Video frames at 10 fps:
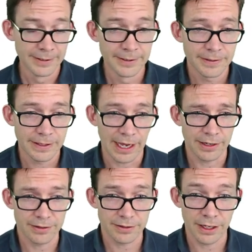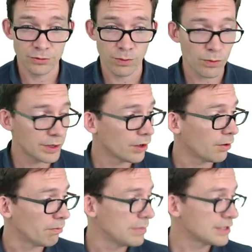And it's what we call
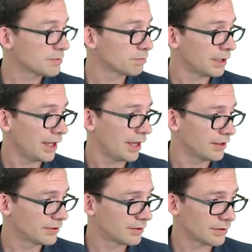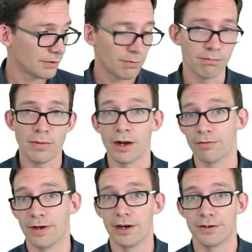misplaced
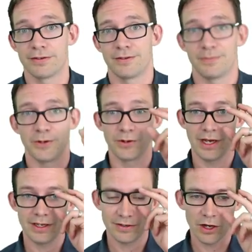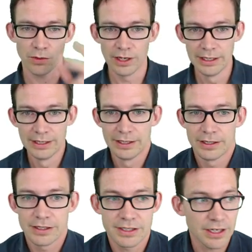modifiers, okay? So
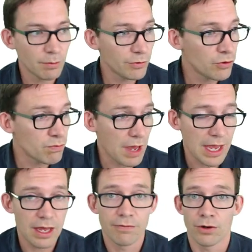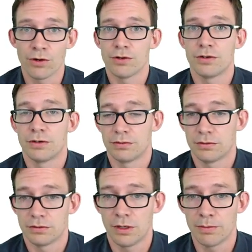some of you may have heard
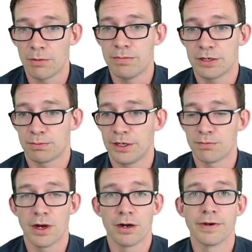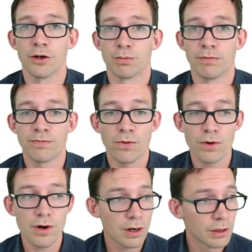about misplaced modifiers
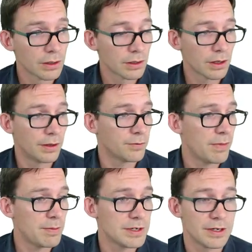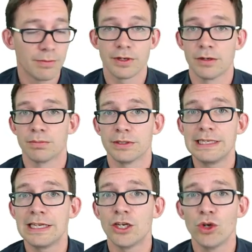before. This may be something completely
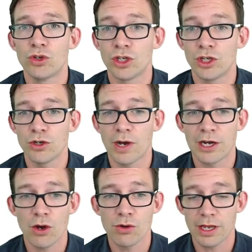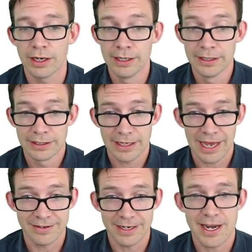new to you. I know that as
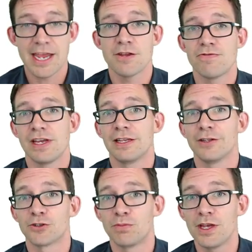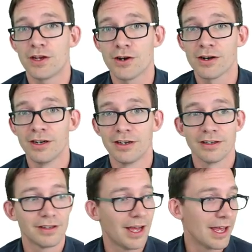a native English speaker,
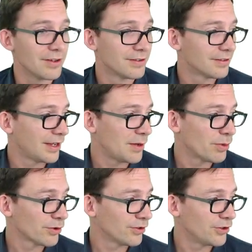as a person who